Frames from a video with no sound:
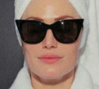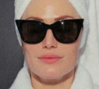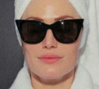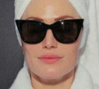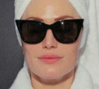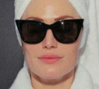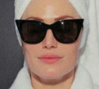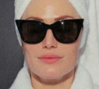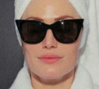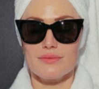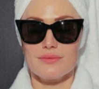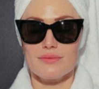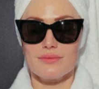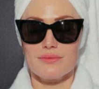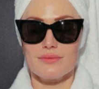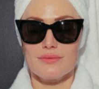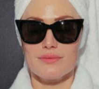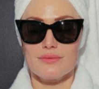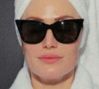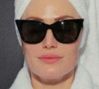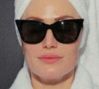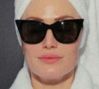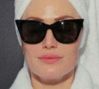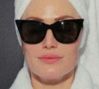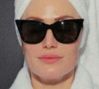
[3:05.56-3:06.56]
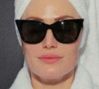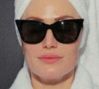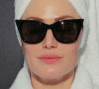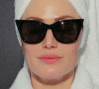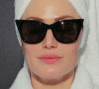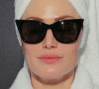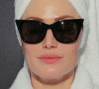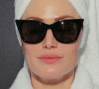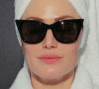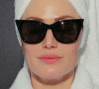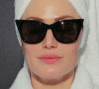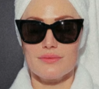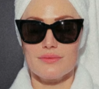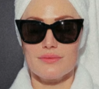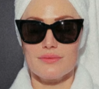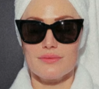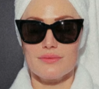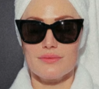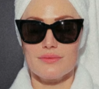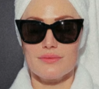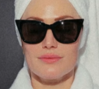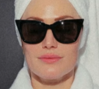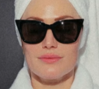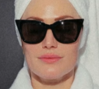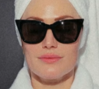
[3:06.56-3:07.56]

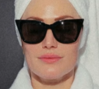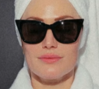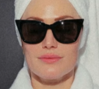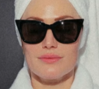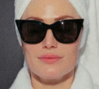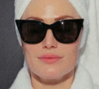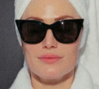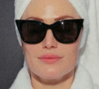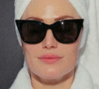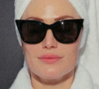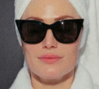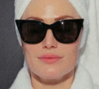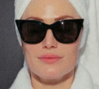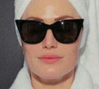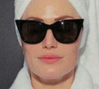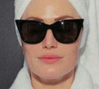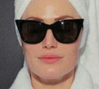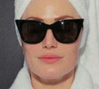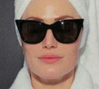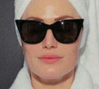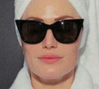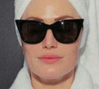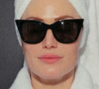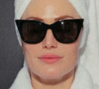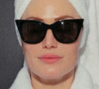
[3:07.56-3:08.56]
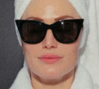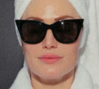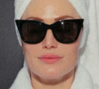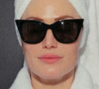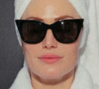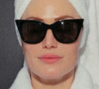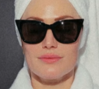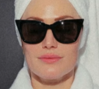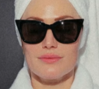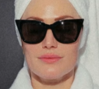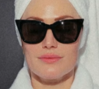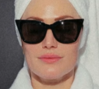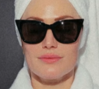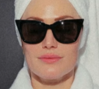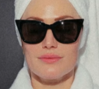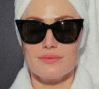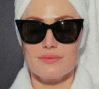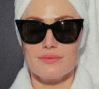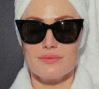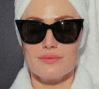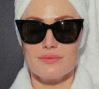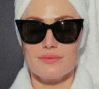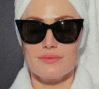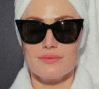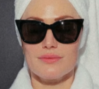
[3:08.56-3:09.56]

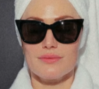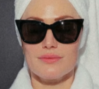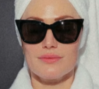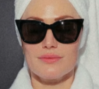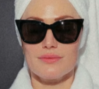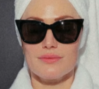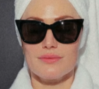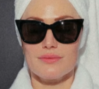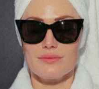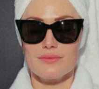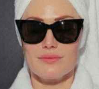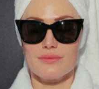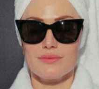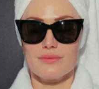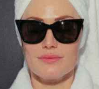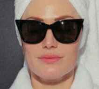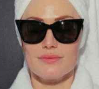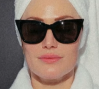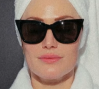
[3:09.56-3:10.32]
The face doesn't move, so there is nothing to read.